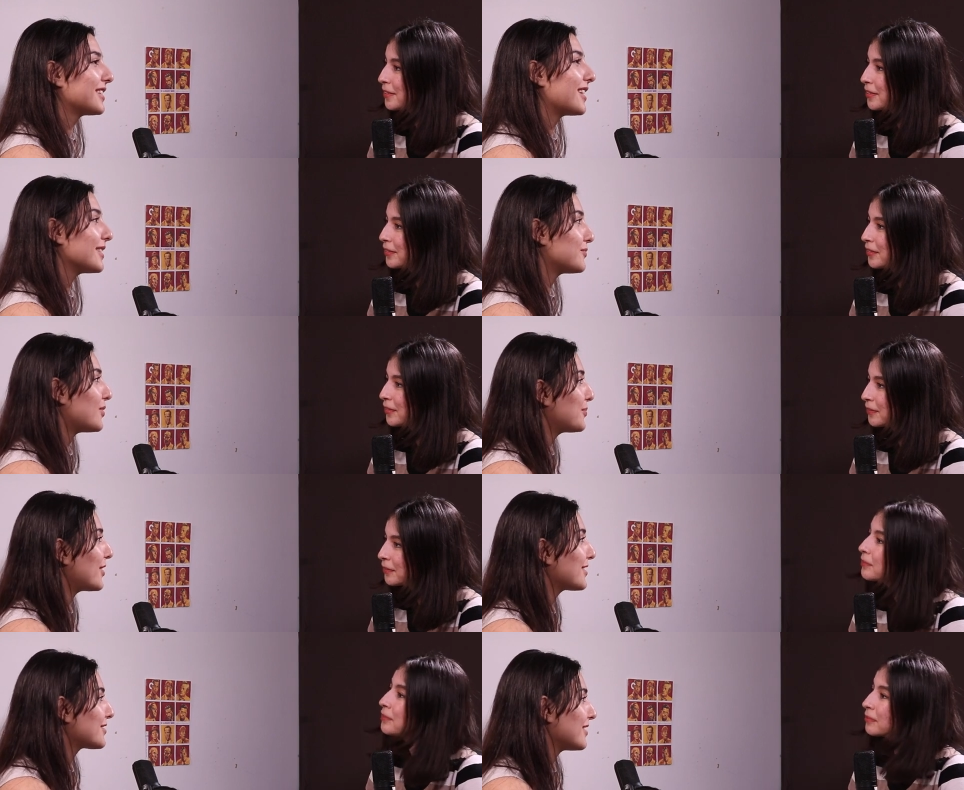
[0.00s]
Speaker 1: like i one
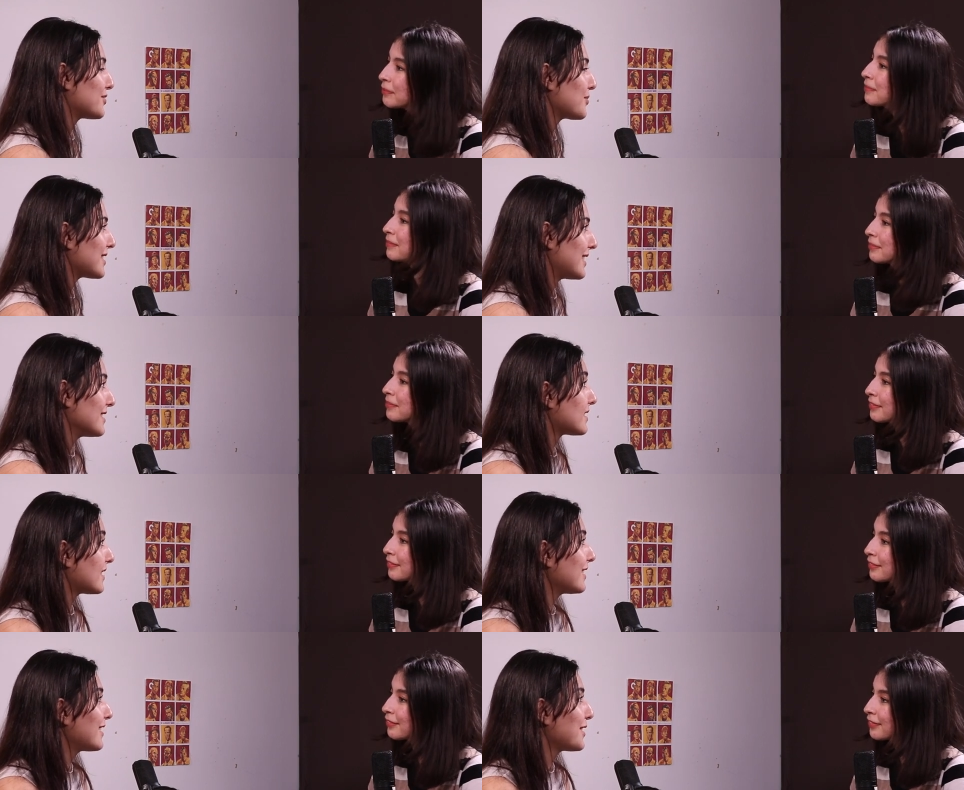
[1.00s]
part it shows that he's
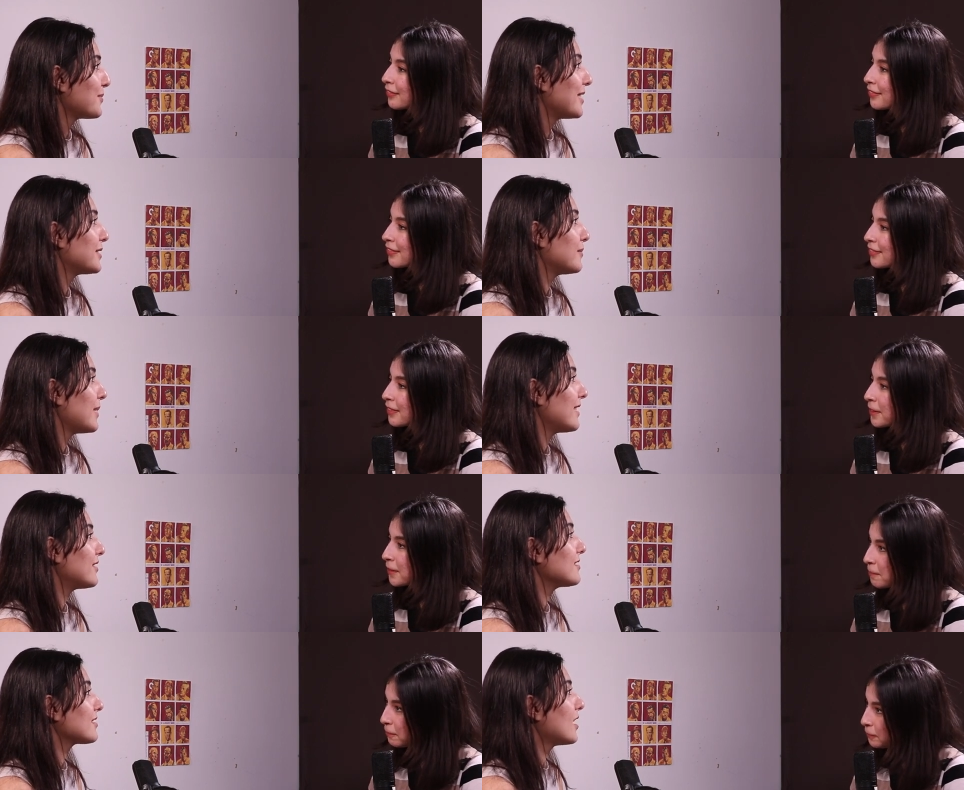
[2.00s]
thinking about the
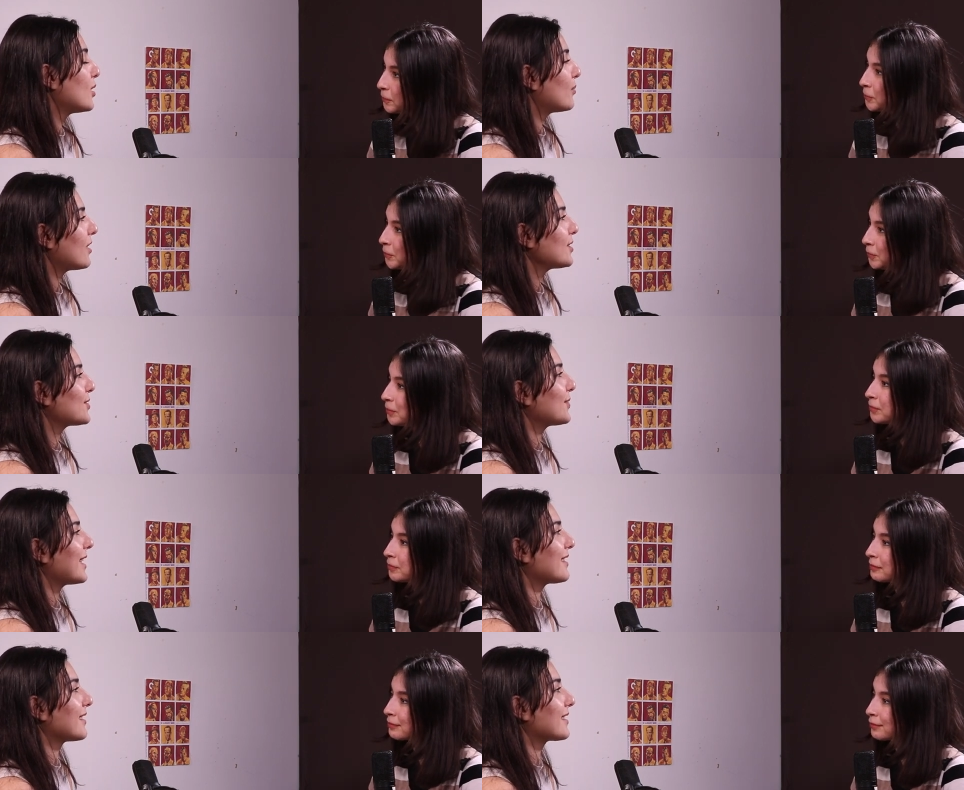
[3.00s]
matters mm-hmm. but also
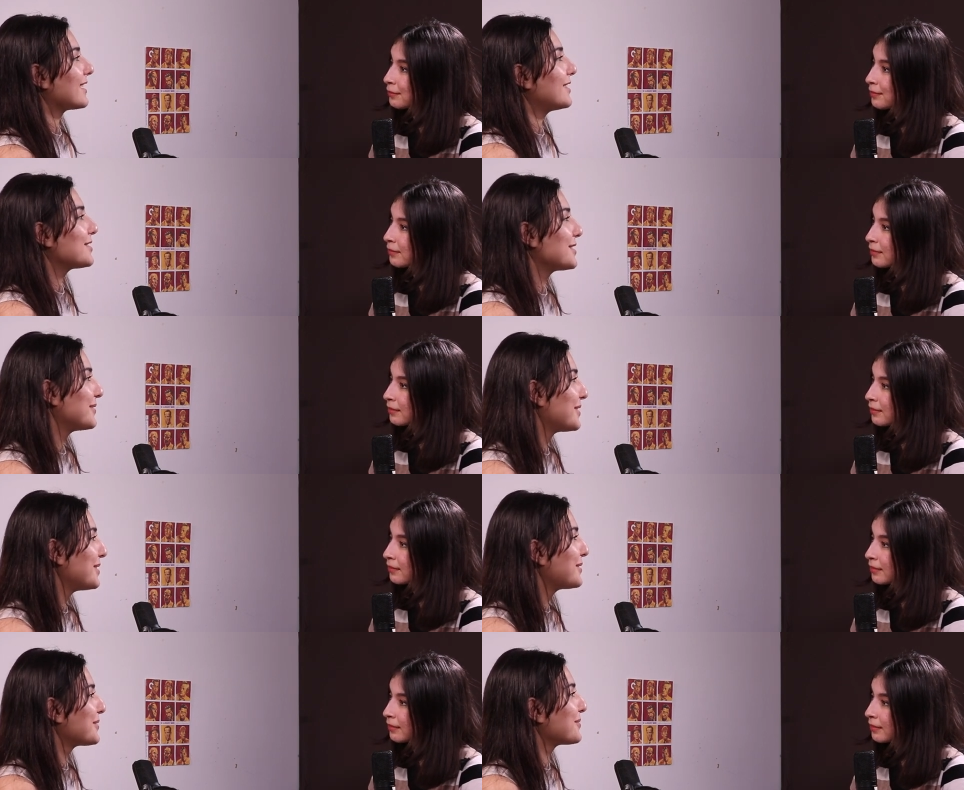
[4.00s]
that like he doesn't even
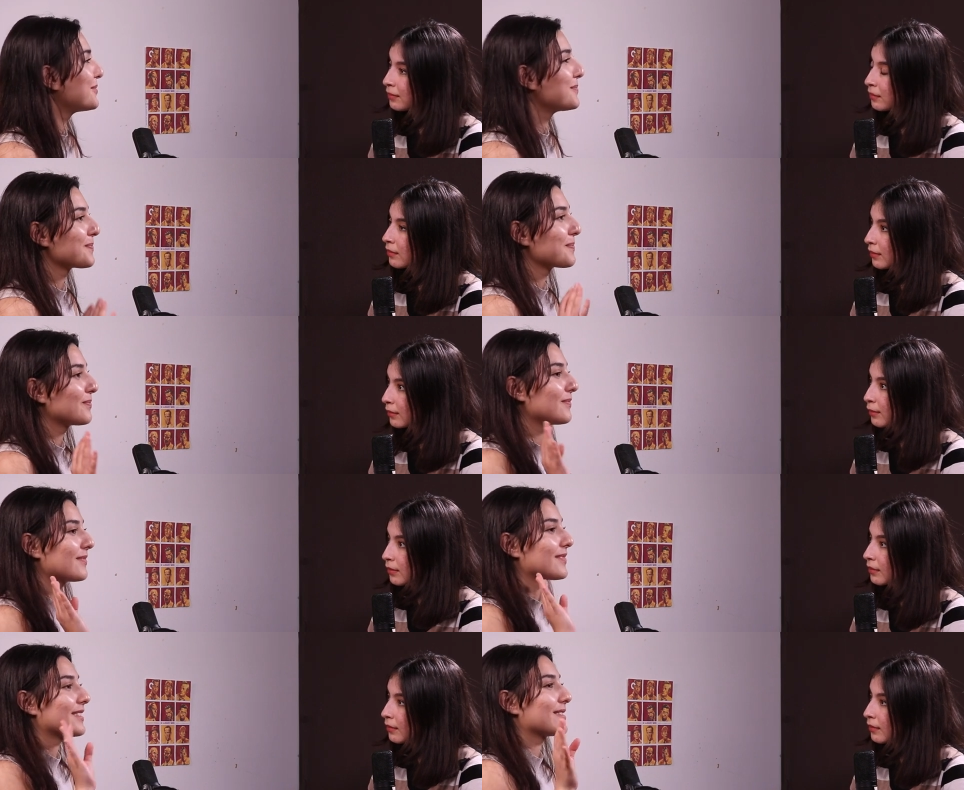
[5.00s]
need to
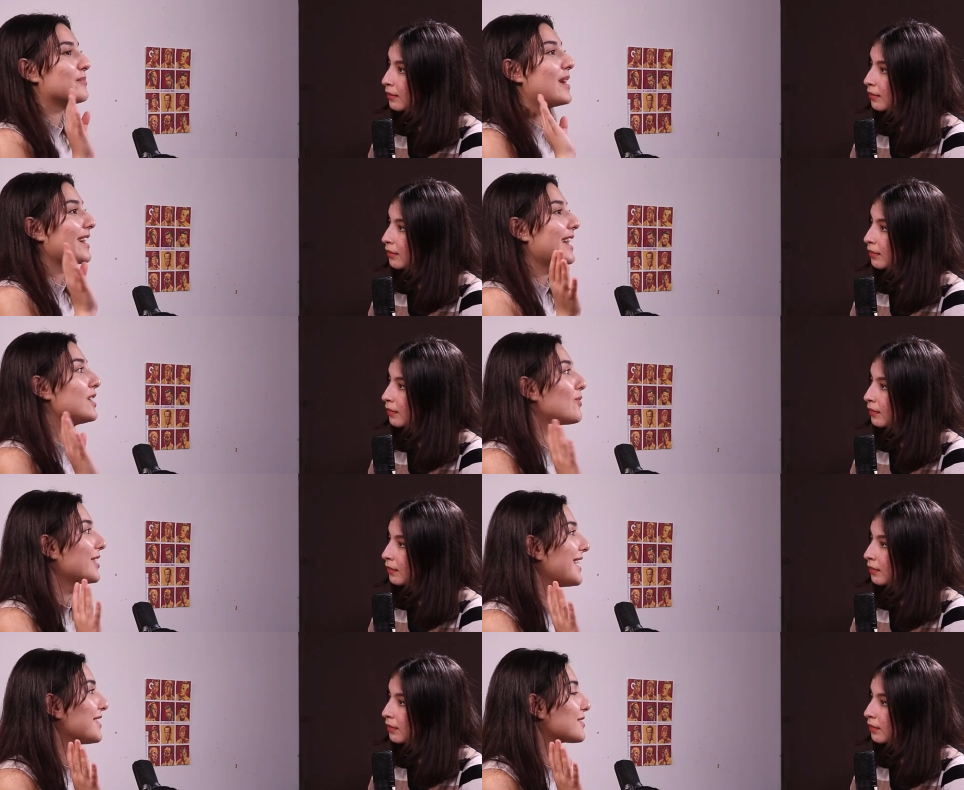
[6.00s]
make
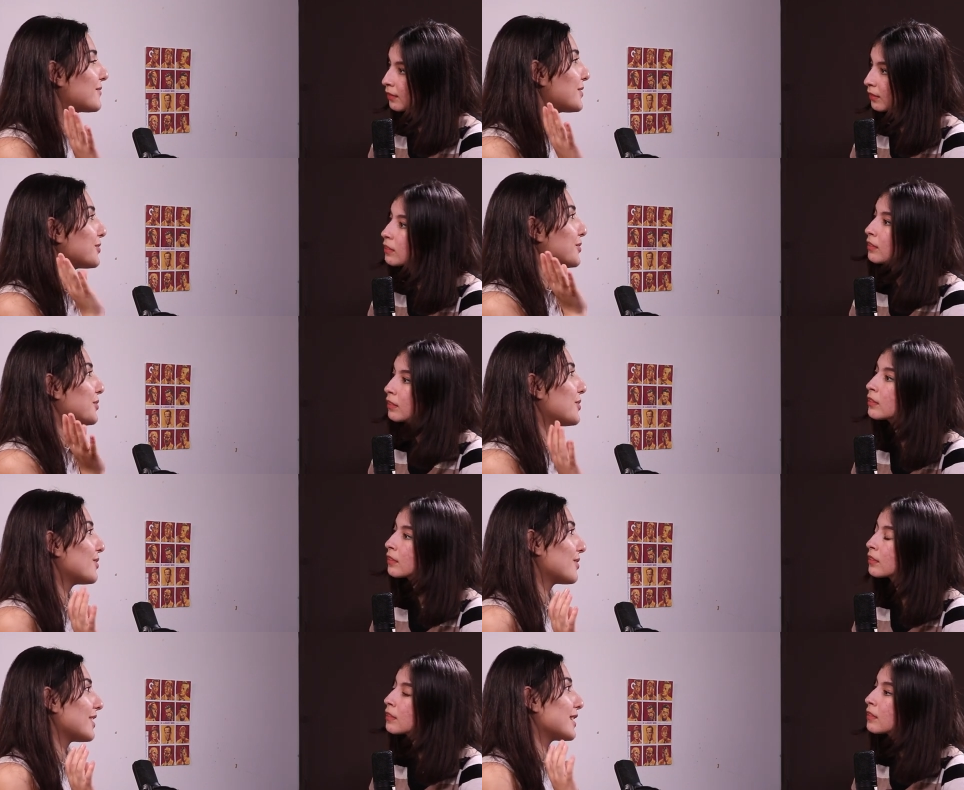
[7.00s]
anyone else feel
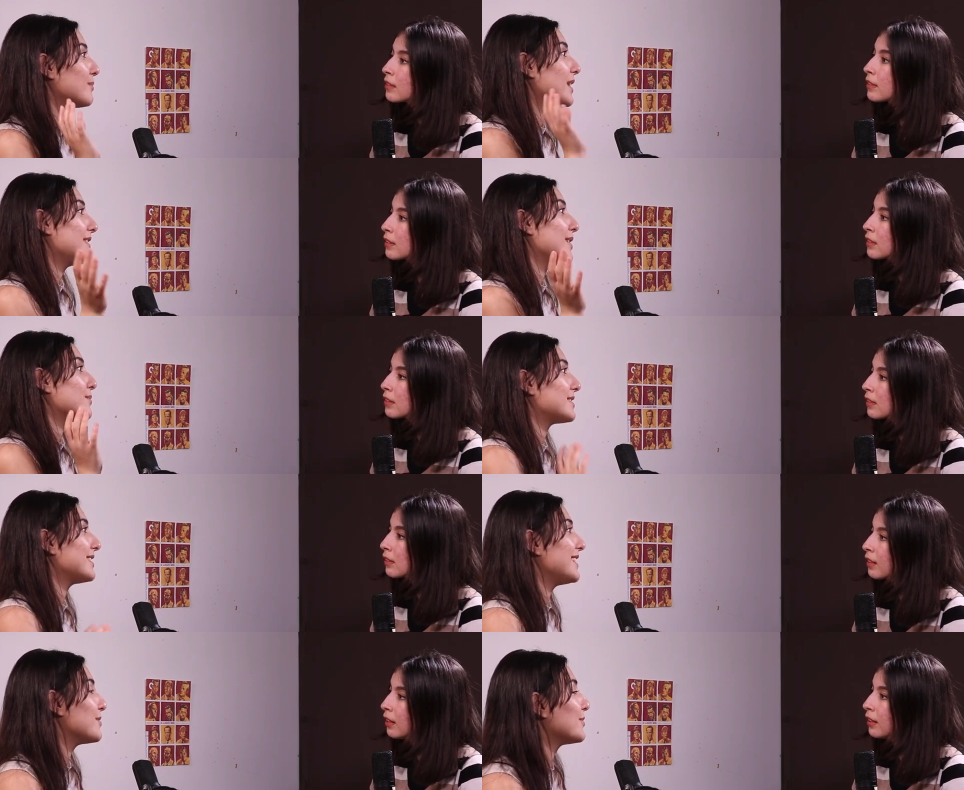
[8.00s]
good or like make them
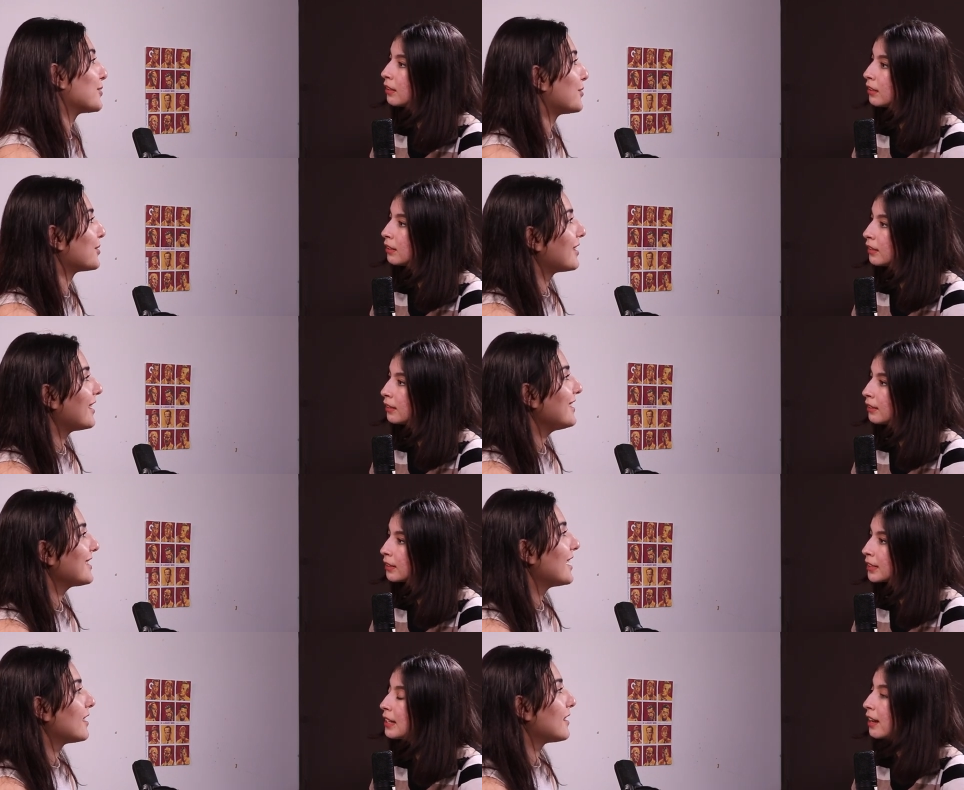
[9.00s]
see him in a good
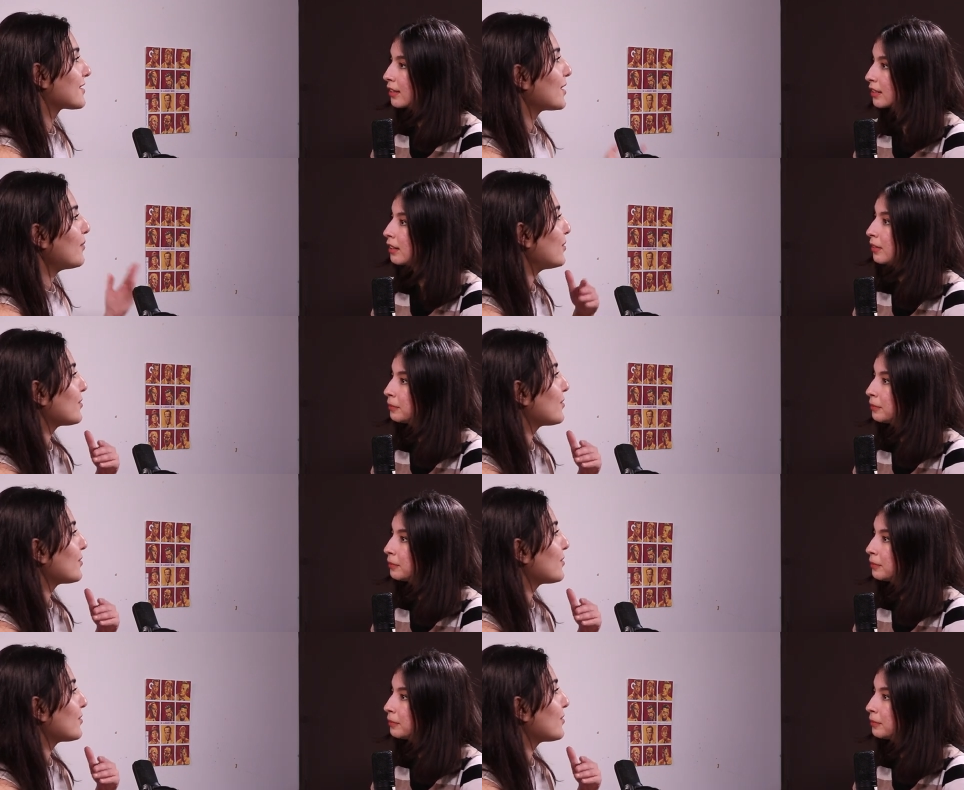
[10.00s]
light. Yeah. Like somebody